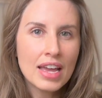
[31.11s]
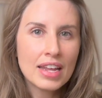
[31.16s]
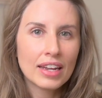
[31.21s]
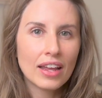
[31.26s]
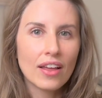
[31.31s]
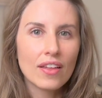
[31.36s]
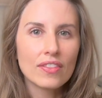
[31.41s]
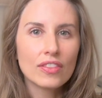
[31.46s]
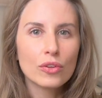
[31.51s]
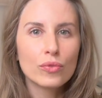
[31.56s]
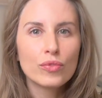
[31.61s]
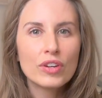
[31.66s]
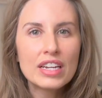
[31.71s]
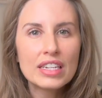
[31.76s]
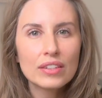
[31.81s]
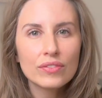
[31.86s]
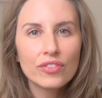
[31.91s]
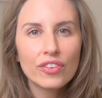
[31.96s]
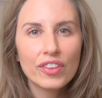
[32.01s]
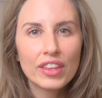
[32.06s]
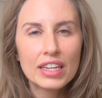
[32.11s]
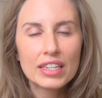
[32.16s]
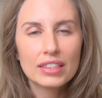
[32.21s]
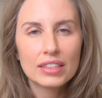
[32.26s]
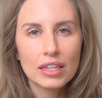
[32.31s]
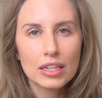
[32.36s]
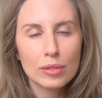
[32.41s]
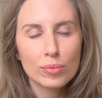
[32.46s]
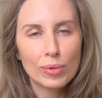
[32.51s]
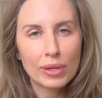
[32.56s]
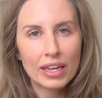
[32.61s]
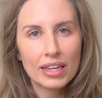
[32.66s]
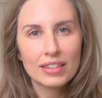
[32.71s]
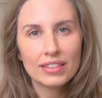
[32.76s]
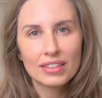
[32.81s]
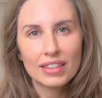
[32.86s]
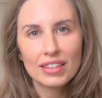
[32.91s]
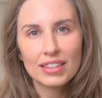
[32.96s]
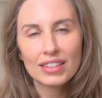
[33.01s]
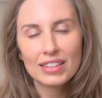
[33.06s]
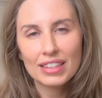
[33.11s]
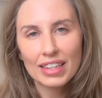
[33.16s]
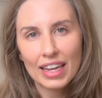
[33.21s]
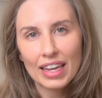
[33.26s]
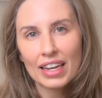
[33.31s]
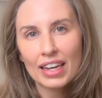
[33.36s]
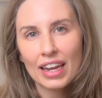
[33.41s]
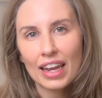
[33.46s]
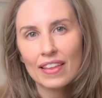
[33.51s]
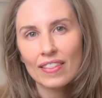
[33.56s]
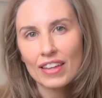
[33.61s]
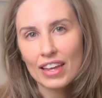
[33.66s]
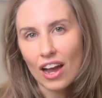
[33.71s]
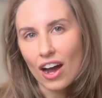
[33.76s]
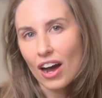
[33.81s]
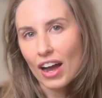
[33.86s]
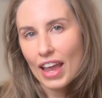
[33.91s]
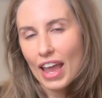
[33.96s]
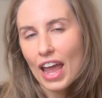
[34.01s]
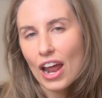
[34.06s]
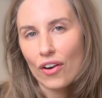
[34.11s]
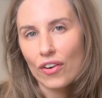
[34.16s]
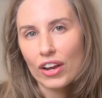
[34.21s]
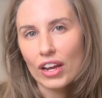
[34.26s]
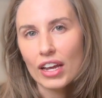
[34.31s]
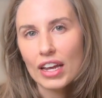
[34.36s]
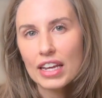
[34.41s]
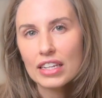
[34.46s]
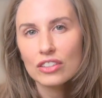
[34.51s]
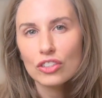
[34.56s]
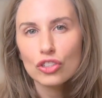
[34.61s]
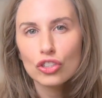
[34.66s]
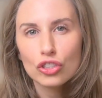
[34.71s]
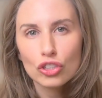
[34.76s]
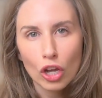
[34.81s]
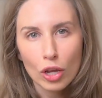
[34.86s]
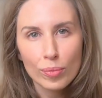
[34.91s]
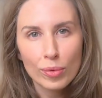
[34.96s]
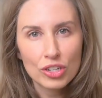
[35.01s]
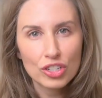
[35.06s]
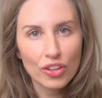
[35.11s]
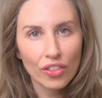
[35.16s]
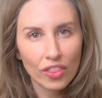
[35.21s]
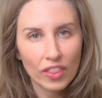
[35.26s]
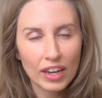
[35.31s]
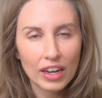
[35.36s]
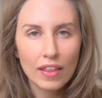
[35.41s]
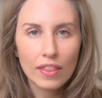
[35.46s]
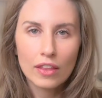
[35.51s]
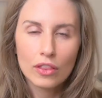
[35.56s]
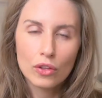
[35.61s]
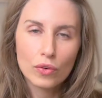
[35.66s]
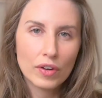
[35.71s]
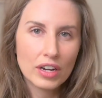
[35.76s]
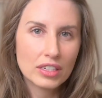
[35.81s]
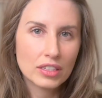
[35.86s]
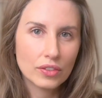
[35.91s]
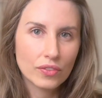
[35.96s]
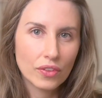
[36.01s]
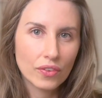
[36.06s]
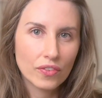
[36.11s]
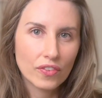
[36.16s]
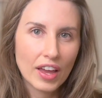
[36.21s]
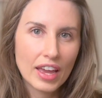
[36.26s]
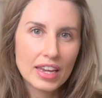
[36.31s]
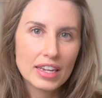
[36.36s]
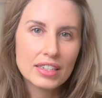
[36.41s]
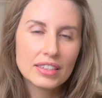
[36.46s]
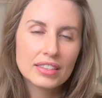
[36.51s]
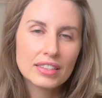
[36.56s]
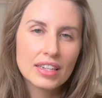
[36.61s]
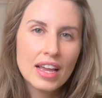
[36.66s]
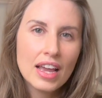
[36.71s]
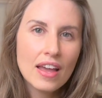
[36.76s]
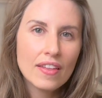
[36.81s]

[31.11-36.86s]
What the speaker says: Now, the reason for this is because the skin in the eye area is so much thinner than the rest of the face.